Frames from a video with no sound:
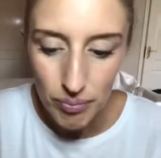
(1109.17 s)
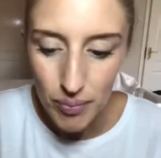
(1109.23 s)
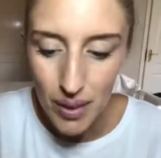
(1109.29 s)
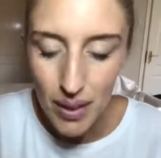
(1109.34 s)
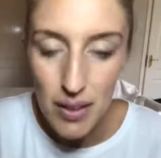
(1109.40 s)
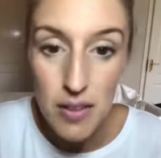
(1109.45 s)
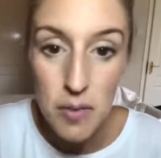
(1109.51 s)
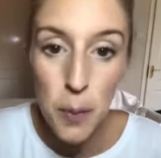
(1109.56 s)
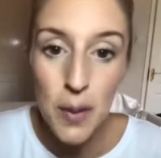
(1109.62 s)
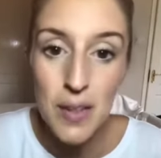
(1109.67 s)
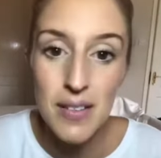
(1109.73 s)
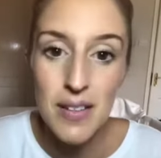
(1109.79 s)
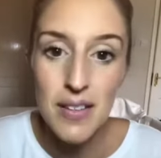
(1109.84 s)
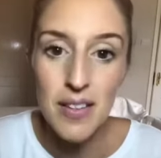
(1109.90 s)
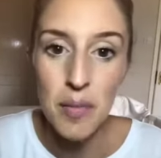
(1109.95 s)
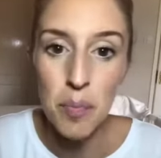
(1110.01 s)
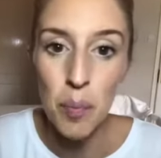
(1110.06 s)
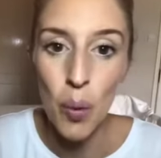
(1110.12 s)
It's pretty
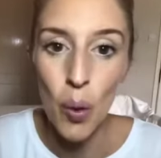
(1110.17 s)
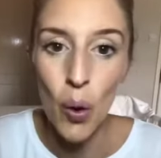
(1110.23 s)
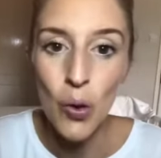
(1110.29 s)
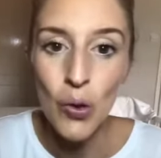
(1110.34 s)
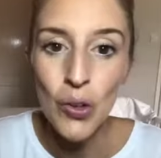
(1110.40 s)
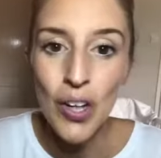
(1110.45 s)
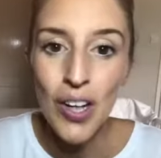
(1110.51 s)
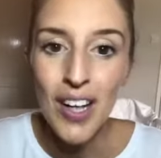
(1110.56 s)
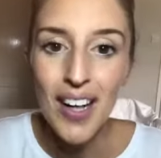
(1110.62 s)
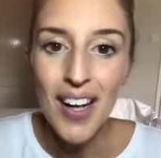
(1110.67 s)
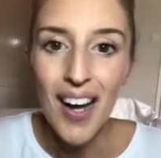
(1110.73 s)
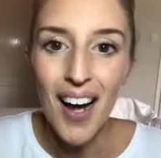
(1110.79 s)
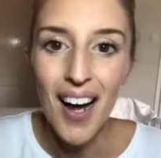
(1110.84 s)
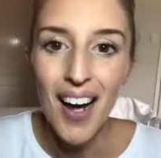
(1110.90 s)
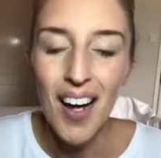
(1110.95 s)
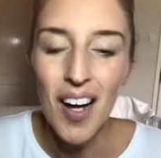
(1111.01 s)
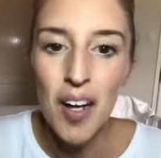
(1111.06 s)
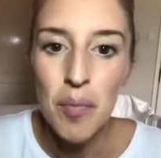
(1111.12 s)
simple.
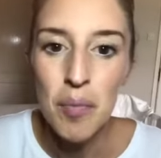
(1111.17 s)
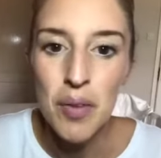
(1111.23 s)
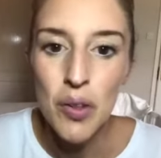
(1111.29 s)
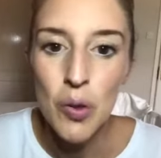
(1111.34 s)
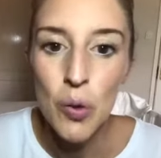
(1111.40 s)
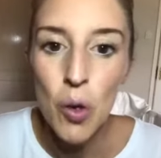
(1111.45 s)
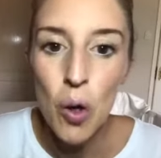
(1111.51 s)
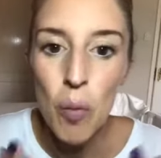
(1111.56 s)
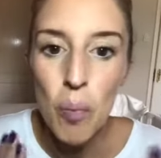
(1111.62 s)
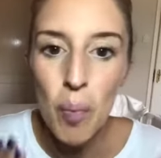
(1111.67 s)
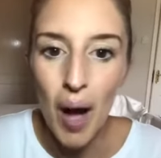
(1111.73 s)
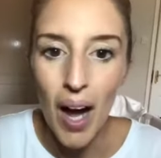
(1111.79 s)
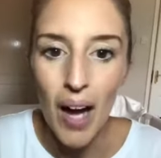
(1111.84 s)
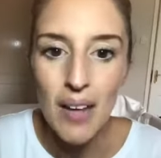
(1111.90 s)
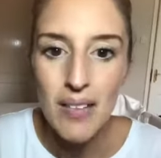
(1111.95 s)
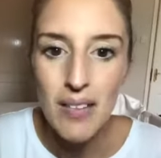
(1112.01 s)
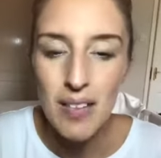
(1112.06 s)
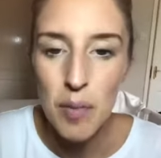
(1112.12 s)
You go
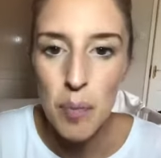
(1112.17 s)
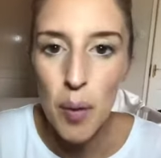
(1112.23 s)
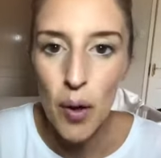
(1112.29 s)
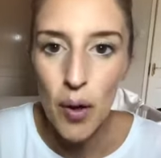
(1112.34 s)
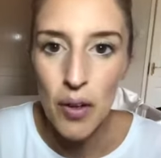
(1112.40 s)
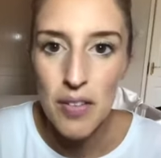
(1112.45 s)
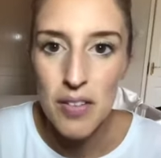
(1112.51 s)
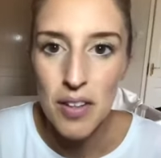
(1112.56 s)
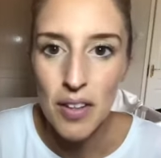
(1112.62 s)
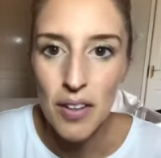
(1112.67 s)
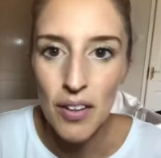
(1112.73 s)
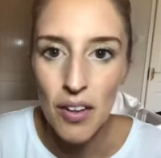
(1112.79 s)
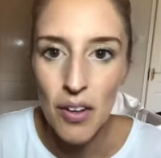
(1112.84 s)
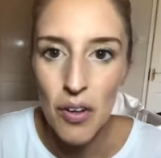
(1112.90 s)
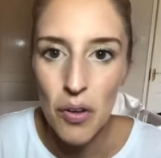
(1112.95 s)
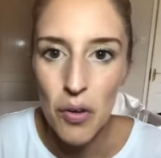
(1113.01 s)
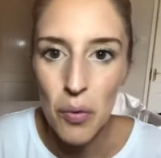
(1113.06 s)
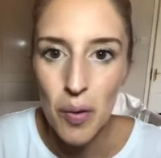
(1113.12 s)
back to the person
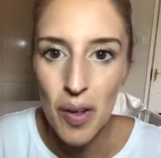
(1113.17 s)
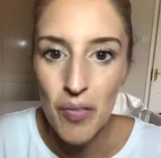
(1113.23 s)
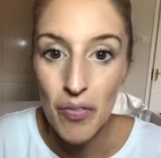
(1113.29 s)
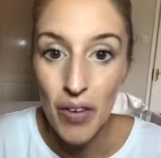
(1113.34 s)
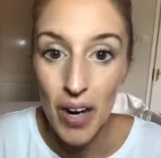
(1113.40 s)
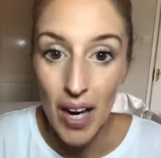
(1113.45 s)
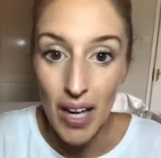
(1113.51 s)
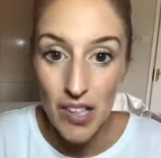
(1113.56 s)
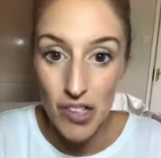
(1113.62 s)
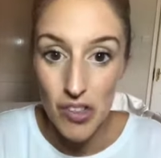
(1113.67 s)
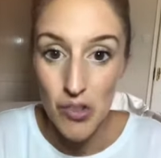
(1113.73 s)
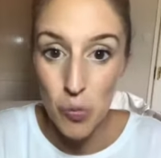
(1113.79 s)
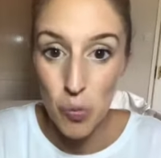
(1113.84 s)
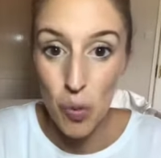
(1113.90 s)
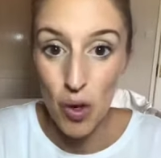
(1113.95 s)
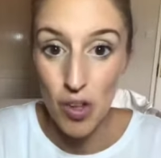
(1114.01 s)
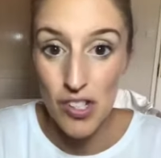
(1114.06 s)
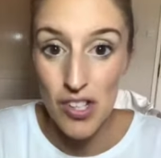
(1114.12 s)
who invited you to
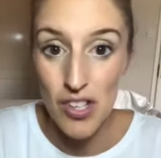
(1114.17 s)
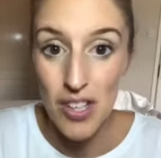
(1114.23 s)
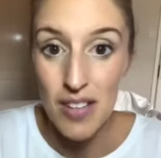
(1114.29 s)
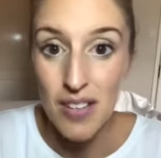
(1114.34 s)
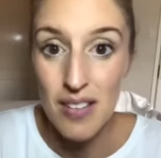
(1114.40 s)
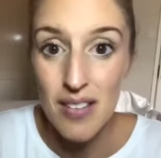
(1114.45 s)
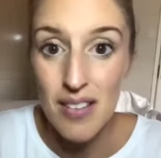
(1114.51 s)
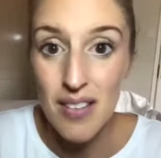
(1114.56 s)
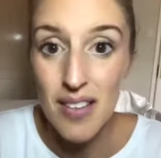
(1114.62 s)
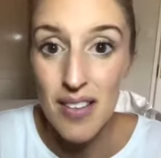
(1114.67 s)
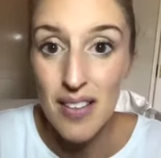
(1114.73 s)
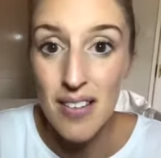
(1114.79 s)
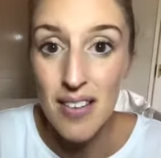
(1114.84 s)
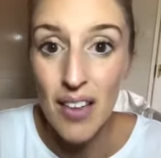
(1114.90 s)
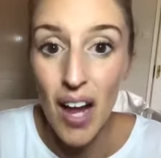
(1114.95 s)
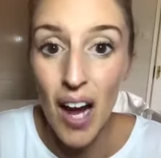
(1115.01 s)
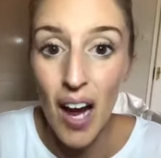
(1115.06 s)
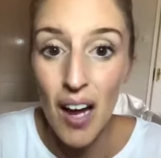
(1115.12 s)
watch this
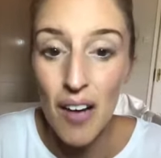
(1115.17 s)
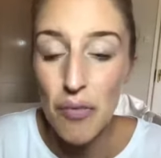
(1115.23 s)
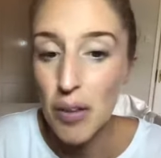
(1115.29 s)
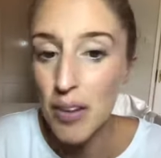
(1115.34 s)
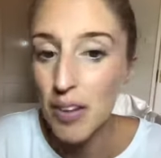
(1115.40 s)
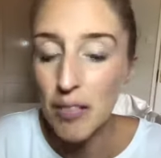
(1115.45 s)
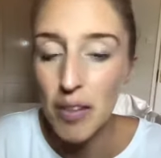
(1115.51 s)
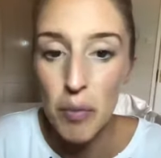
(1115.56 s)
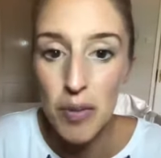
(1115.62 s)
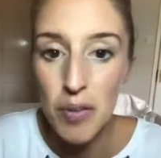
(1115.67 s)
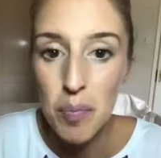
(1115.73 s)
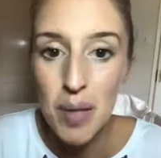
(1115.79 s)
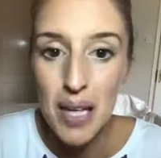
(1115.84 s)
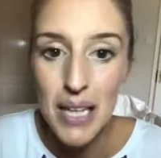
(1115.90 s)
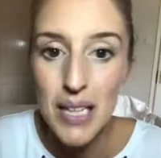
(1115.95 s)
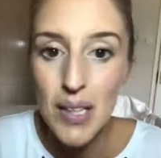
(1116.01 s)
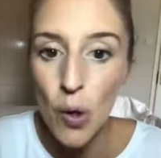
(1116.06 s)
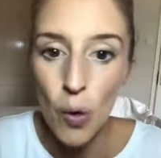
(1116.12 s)
live, whether it was
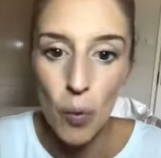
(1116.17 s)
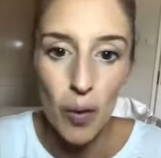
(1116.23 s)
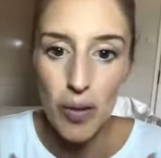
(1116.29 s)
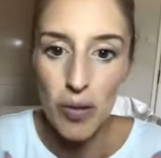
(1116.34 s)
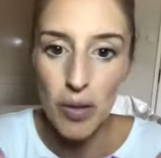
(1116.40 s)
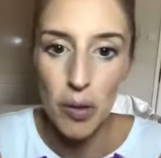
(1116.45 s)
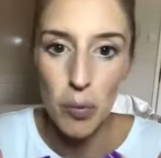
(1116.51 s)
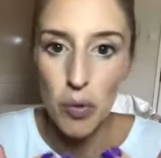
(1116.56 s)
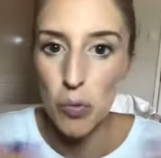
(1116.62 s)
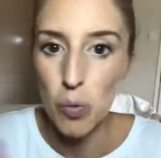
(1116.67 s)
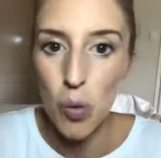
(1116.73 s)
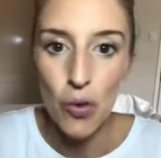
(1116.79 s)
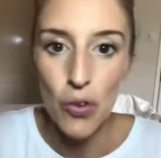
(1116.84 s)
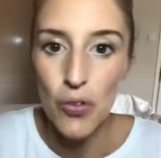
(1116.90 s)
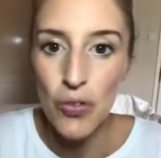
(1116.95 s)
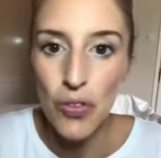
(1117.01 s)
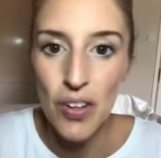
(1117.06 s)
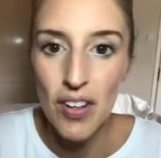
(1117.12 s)
me or whether it was one
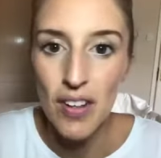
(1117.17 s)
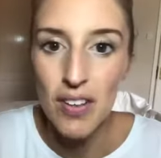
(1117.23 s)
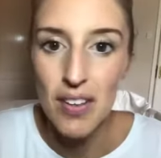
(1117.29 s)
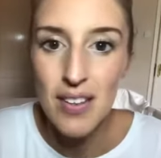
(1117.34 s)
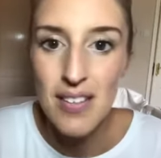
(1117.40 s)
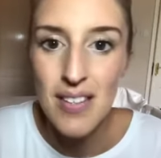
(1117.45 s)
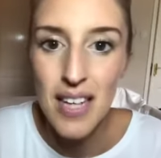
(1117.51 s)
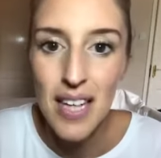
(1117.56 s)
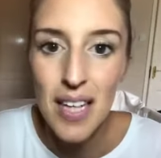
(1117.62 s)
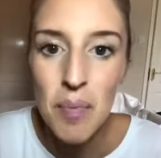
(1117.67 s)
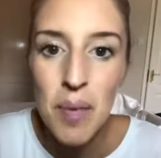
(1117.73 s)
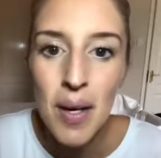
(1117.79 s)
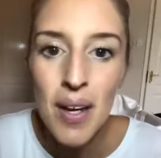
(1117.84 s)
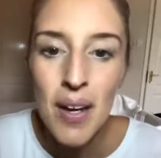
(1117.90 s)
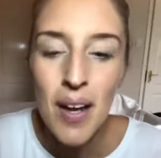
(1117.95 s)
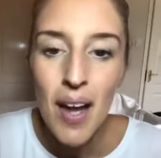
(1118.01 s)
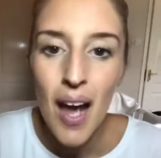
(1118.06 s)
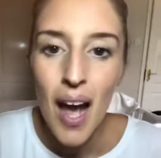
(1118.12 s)
of the team,
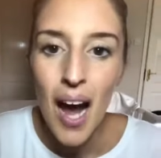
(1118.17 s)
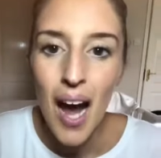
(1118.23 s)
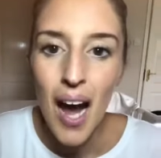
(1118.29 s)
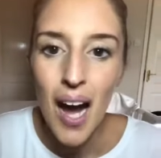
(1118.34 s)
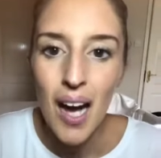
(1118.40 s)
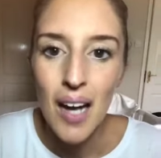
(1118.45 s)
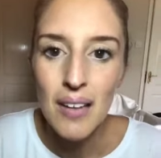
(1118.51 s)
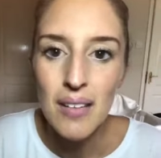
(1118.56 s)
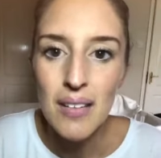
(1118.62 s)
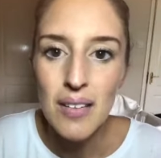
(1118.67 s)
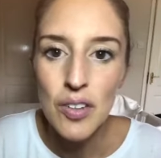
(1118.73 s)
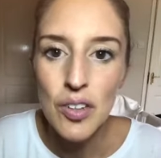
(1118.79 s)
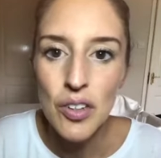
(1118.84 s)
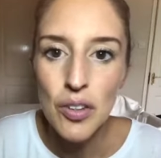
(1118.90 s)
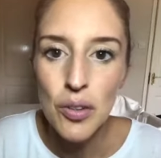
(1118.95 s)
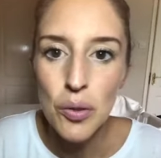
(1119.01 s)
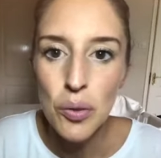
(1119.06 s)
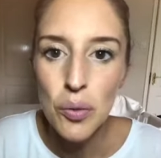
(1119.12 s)
and
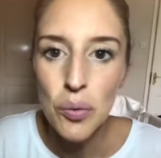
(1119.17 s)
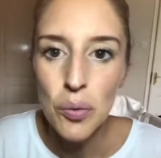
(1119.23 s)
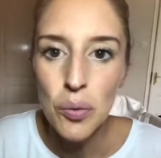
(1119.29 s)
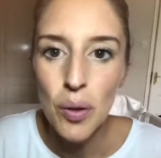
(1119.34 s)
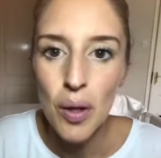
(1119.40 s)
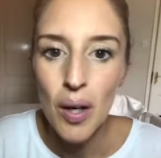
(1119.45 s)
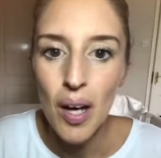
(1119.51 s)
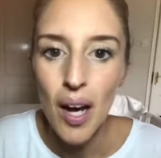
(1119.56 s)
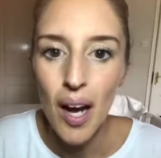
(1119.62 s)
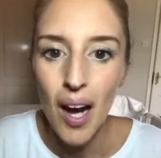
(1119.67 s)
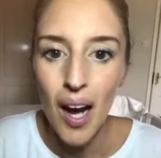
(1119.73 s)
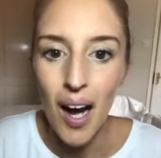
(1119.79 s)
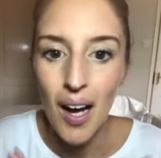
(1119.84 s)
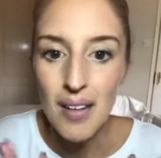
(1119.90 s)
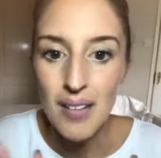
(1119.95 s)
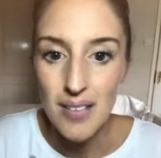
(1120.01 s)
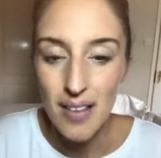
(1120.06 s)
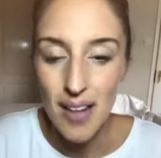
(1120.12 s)
you
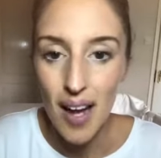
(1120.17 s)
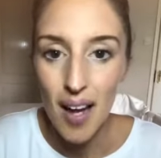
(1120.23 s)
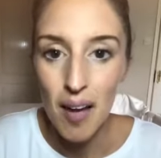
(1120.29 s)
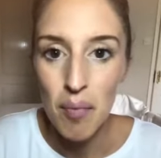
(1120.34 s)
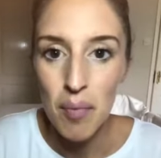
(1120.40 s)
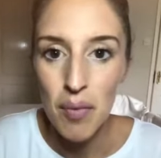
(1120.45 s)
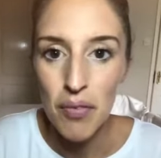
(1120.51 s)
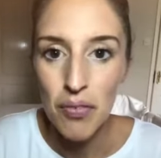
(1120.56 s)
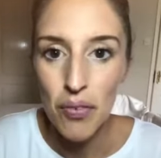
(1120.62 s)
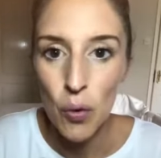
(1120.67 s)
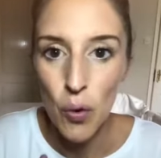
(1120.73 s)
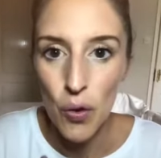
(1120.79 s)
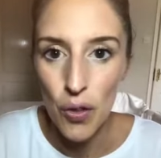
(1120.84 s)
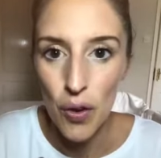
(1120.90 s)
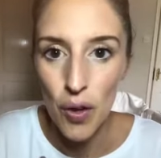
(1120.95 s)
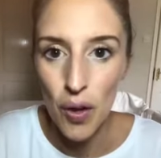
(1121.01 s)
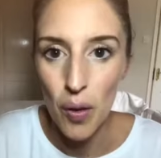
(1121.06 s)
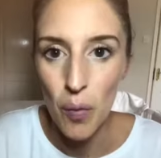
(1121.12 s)
ask them for
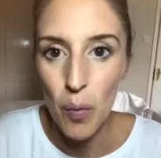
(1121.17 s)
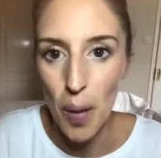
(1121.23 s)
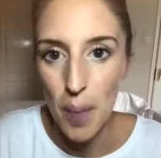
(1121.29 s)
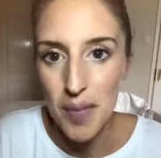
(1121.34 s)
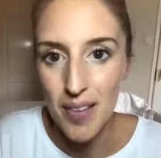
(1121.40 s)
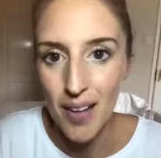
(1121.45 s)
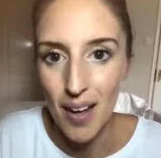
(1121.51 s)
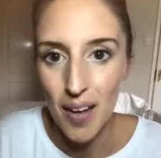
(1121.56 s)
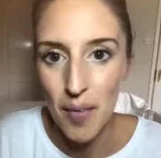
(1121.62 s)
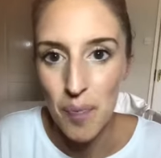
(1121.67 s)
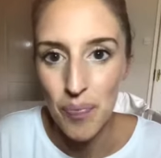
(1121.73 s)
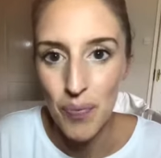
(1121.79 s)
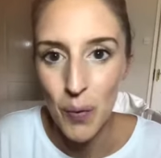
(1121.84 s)
their website.